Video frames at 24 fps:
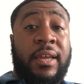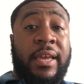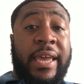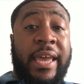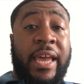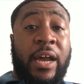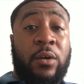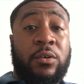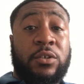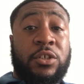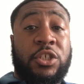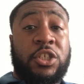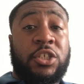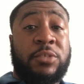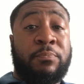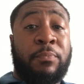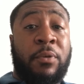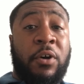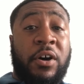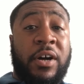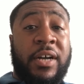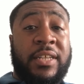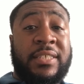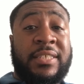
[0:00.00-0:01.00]
held a
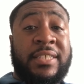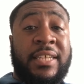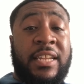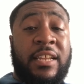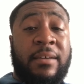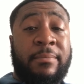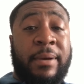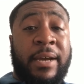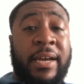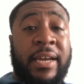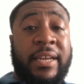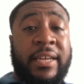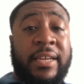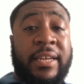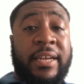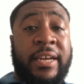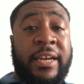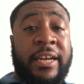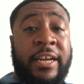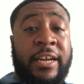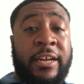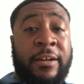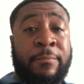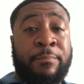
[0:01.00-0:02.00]
spot as centre-back.
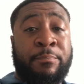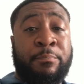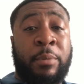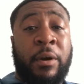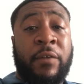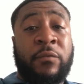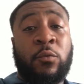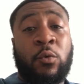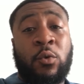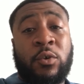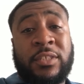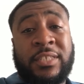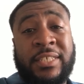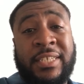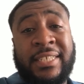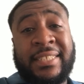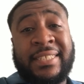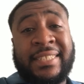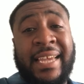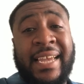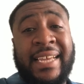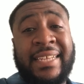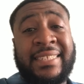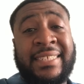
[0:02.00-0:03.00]
But of course,
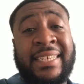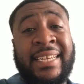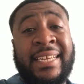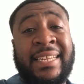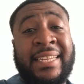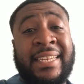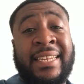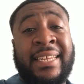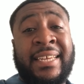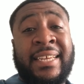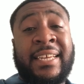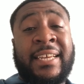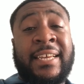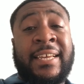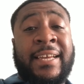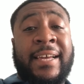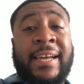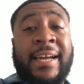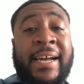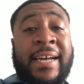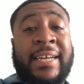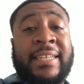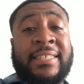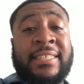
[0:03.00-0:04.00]
he's 18.
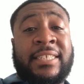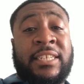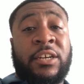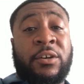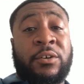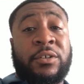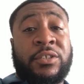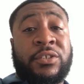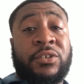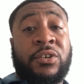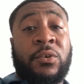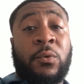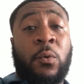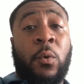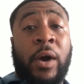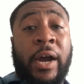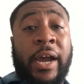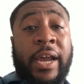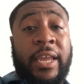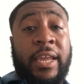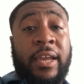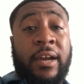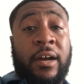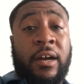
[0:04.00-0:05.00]
And, you know, he's
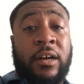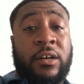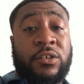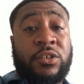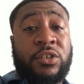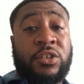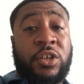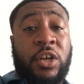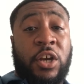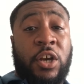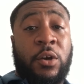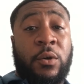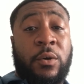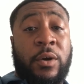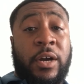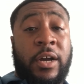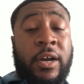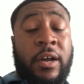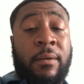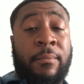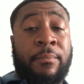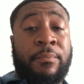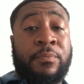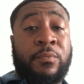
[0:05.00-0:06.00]
quite young.
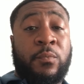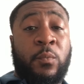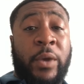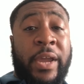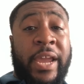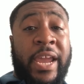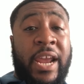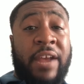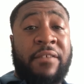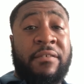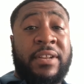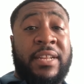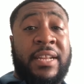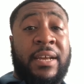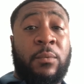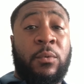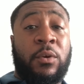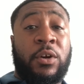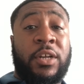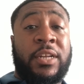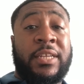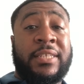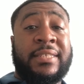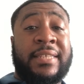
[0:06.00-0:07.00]
So we're hearing that
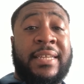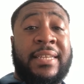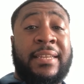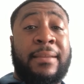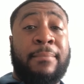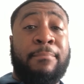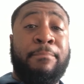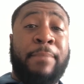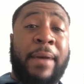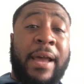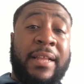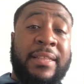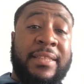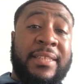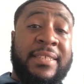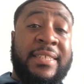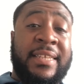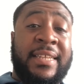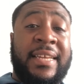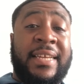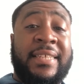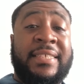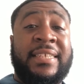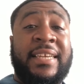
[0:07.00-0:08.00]
we're going to send him back to
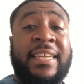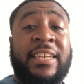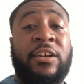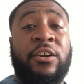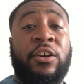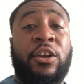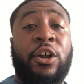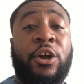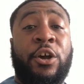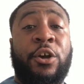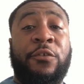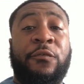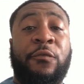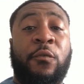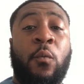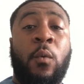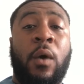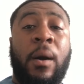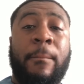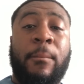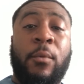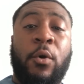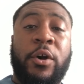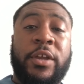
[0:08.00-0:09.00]
Saint-Étienne on loan for
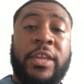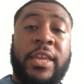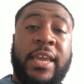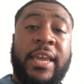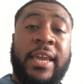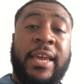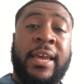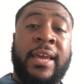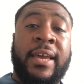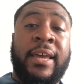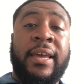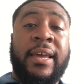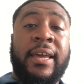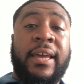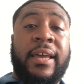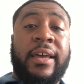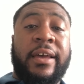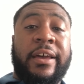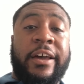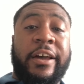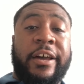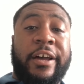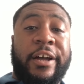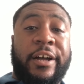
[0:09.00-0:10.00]
one more year
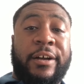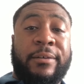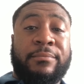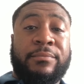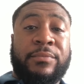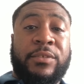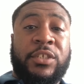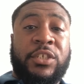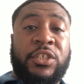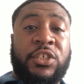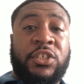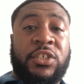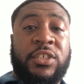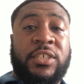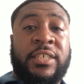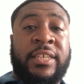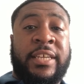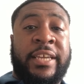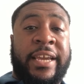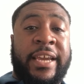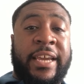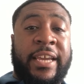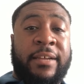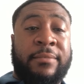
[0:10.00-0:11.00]
to
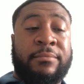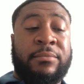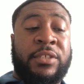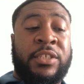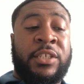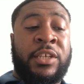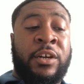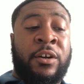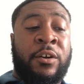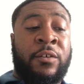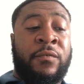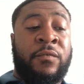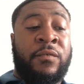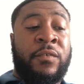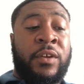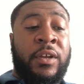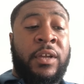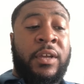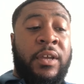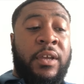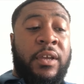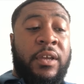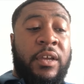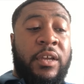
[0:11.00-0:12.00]
just get himself,
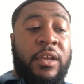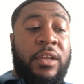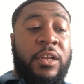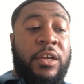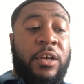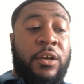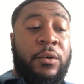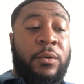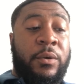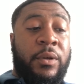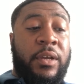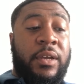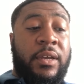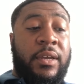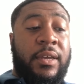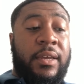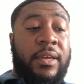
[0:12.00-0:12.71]
you know,